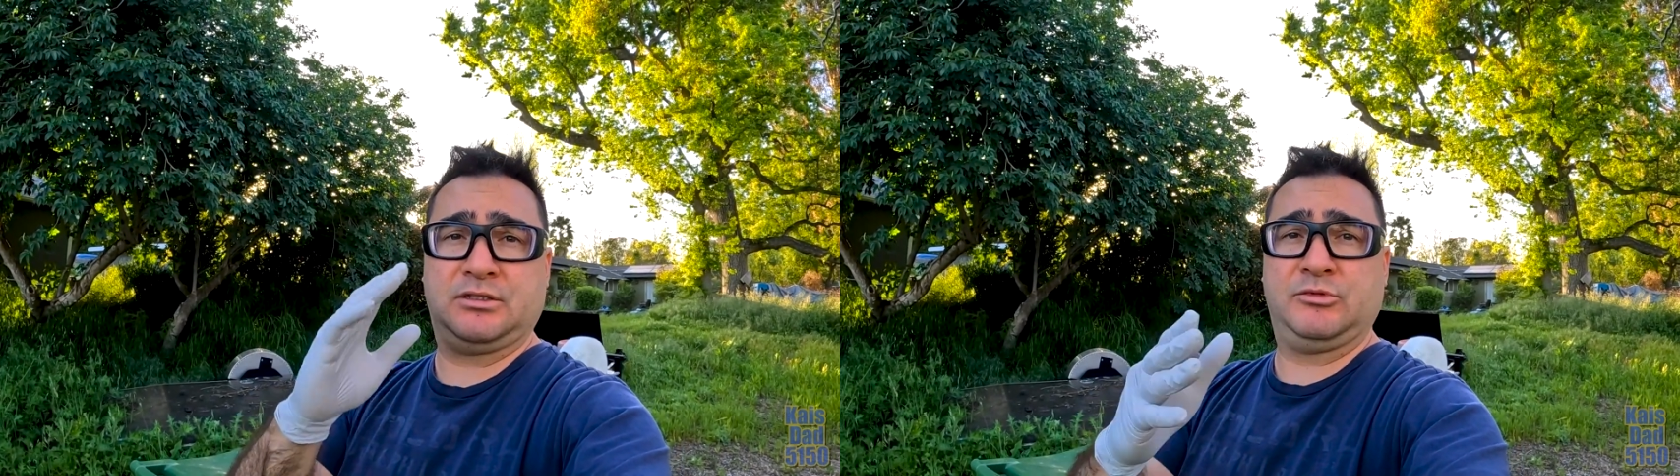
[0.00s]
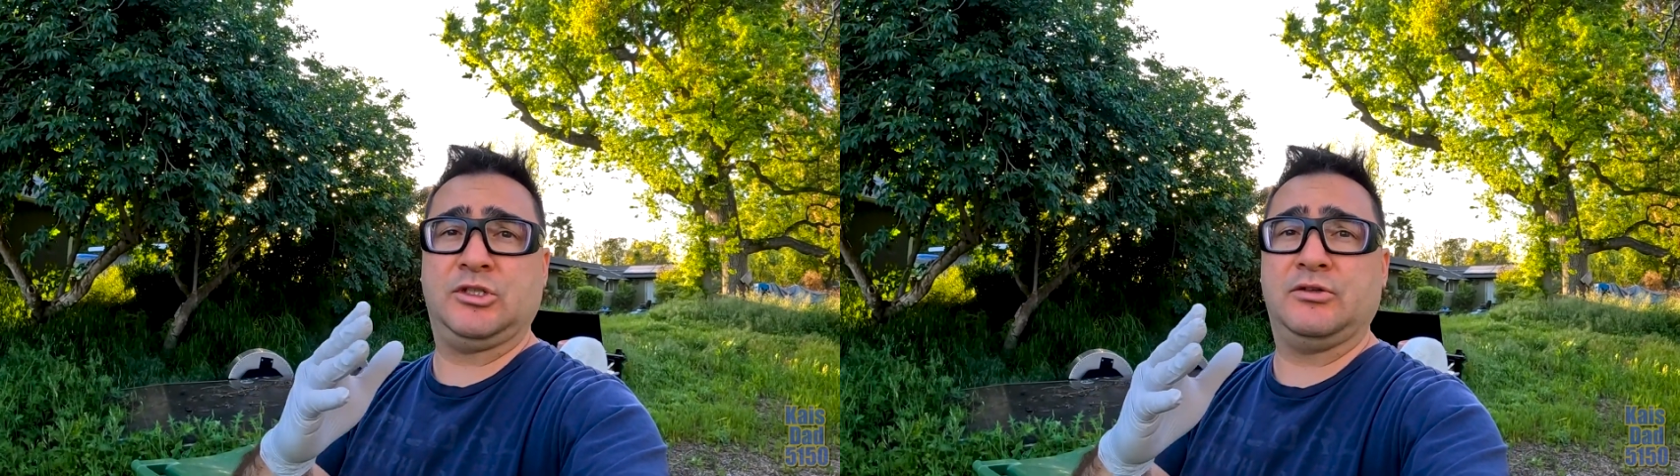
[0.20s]

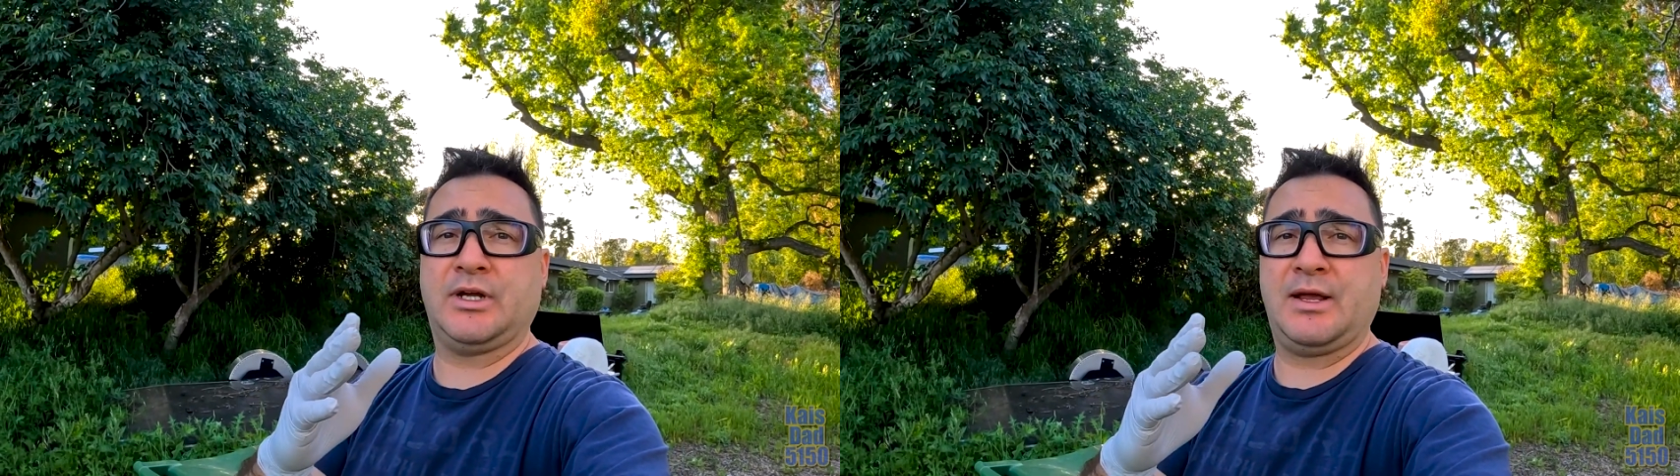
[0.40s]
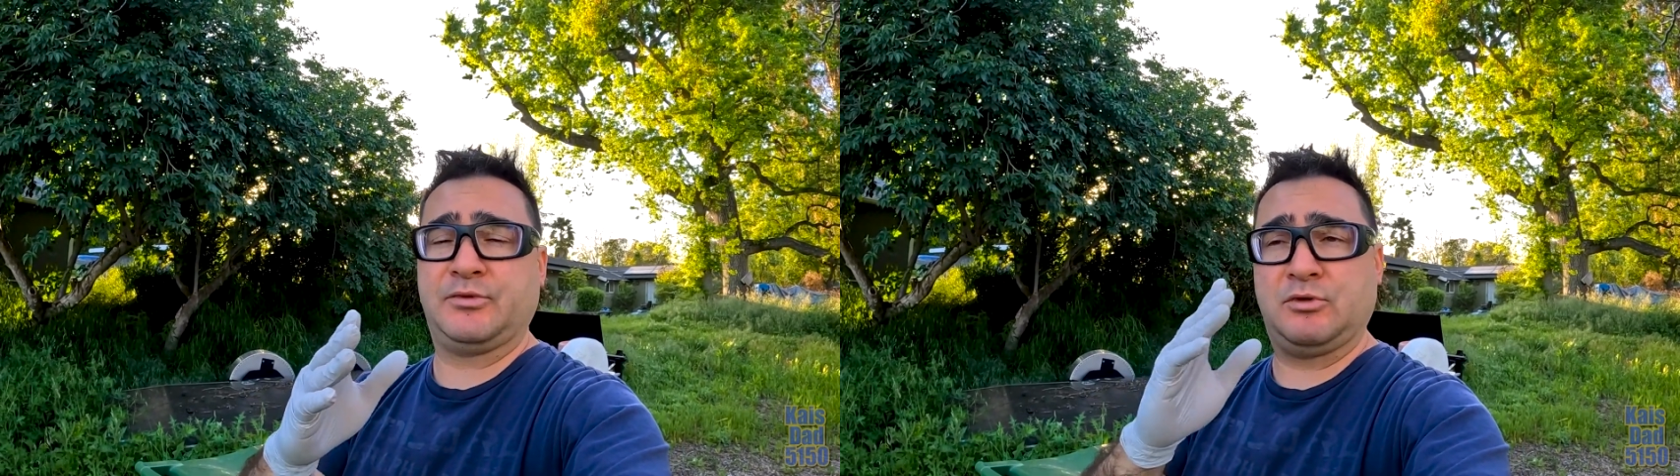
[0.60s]
So I'm gonna go
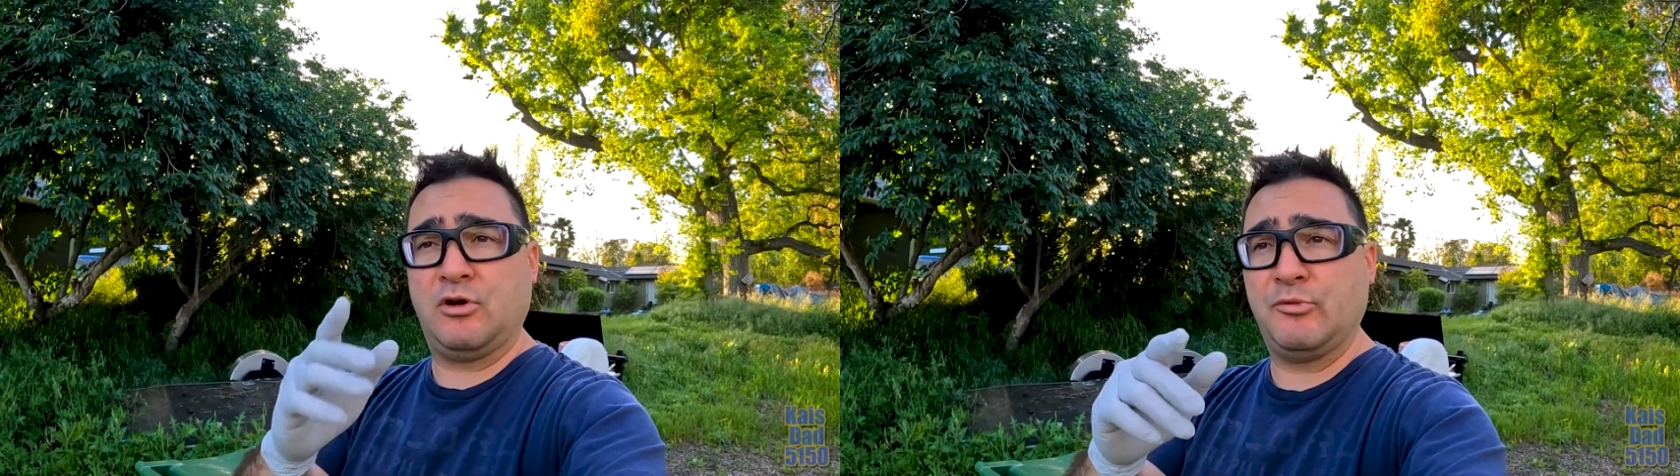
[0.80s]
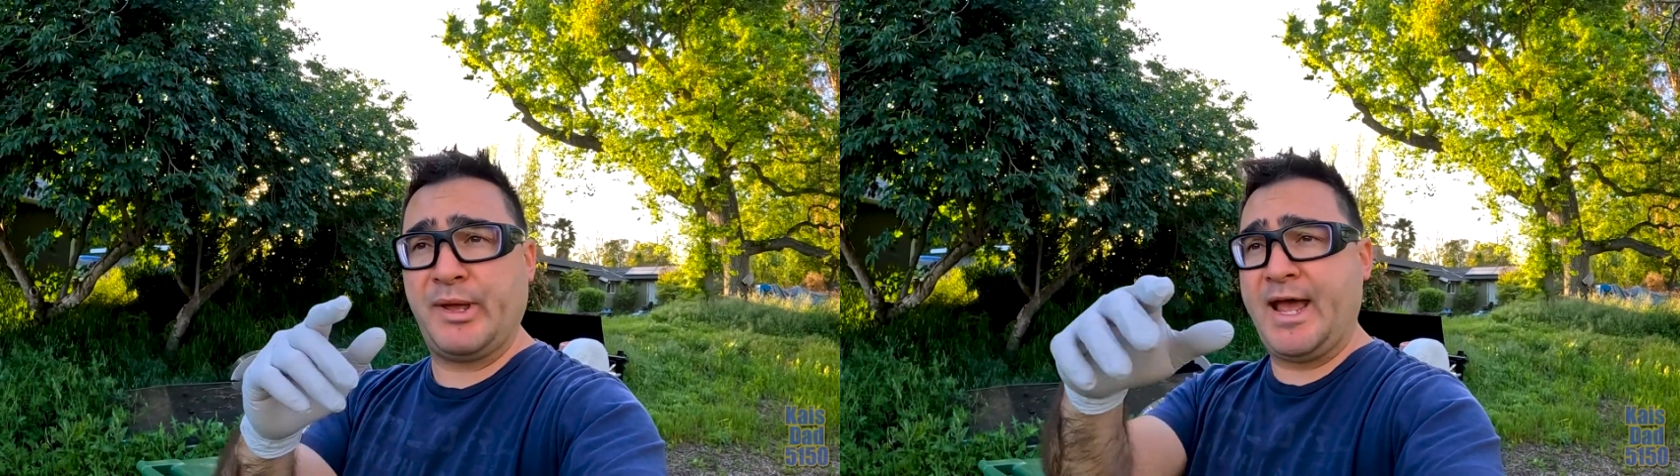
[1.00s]
grab some
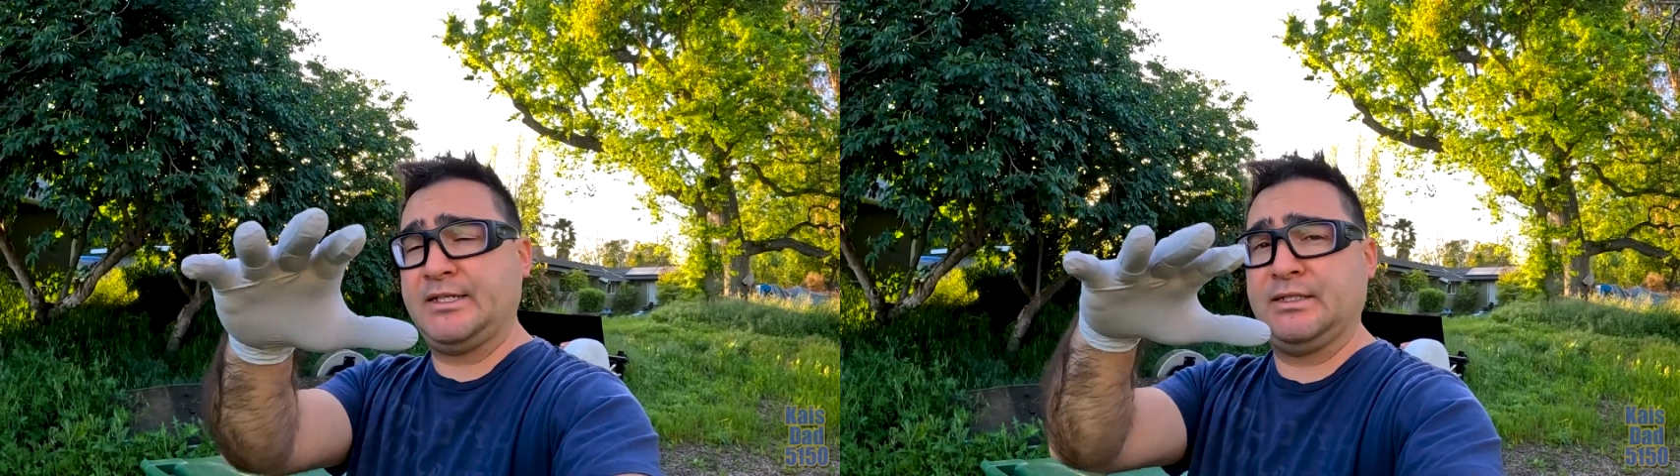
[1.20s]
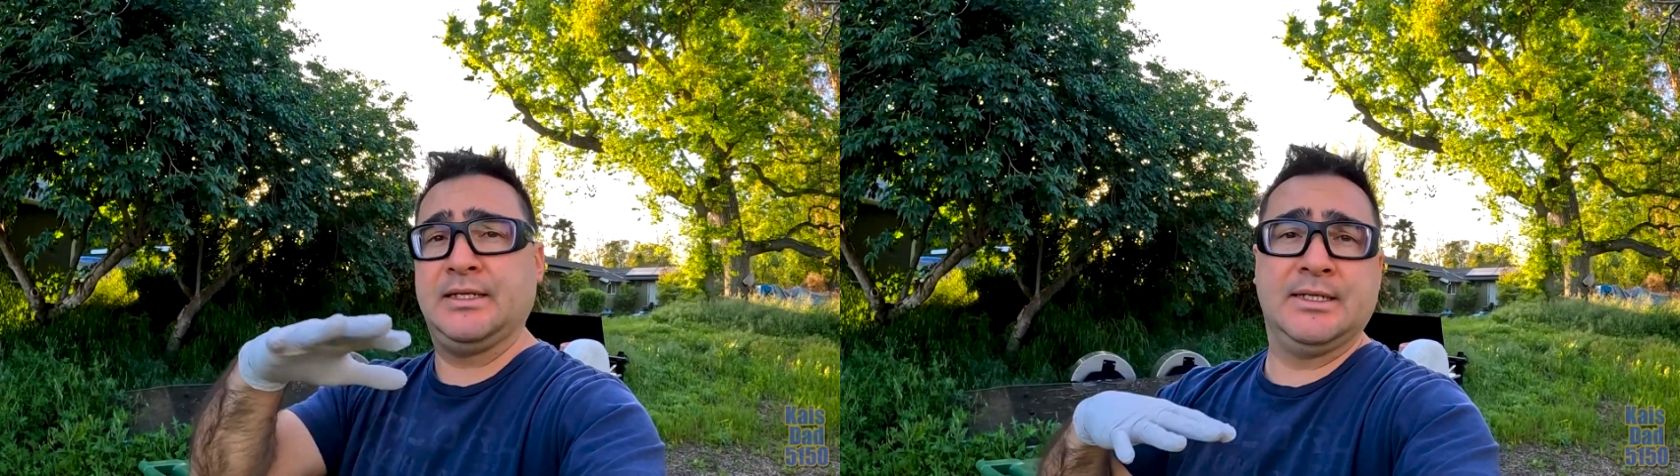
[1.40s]
cold
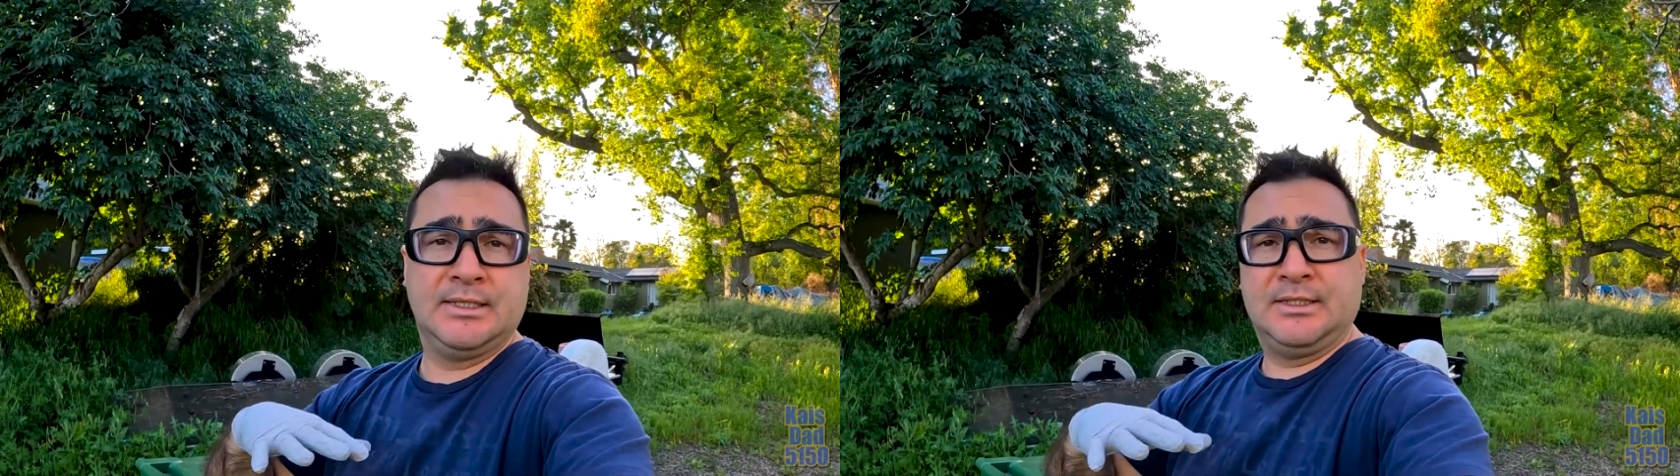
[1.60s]
patch and